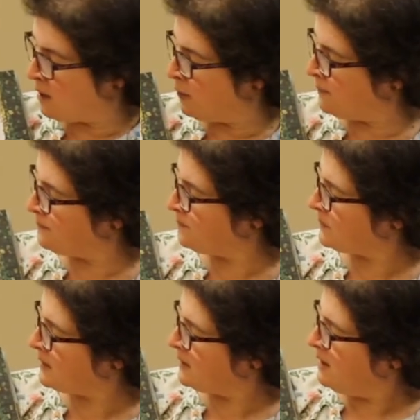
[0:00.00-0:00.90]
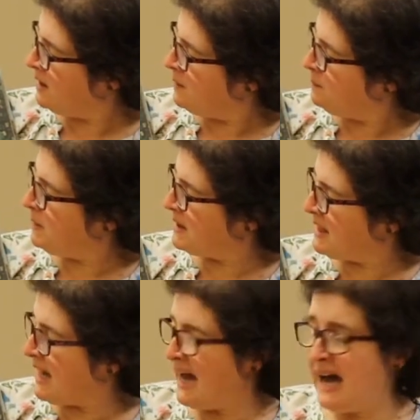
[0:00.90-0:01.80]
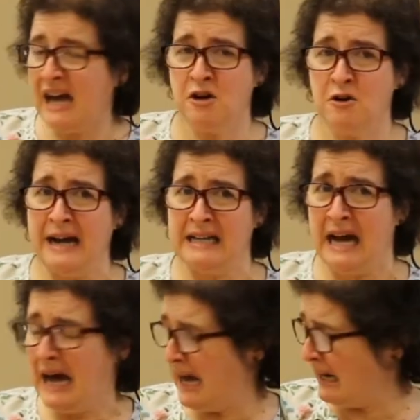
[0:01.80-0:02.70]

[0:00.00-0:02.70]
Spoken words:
wall. But the higher I